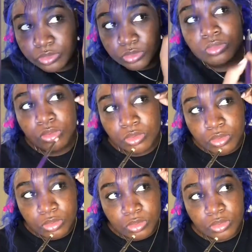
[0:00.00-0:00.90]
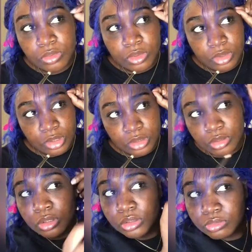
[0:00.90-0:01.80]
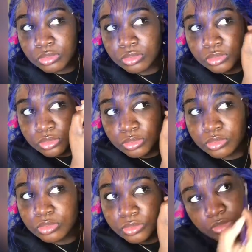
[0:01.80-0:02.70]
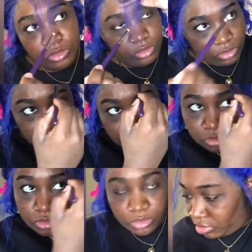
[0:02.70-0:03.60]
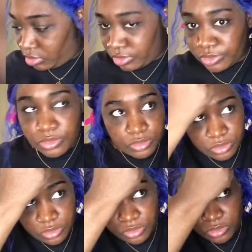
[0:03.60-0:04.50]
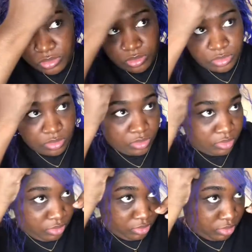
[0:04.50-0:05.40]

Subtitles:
tone. So I already went ahead and did some off camera. I just want to show you guys what I did.